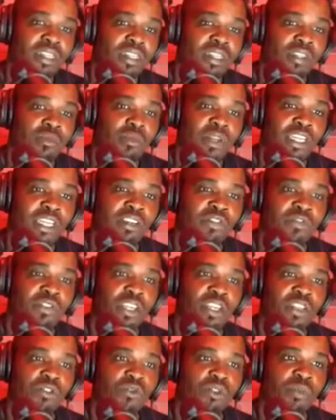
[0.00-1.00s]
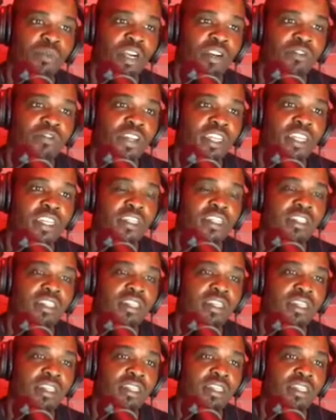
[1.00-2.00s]
Speak Your Feelings with BearFeezie.
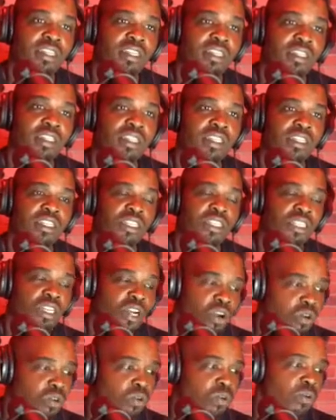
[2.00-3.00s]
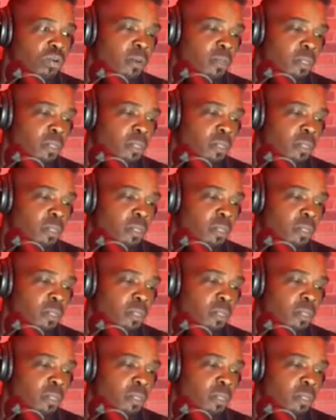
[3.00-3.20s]
The show.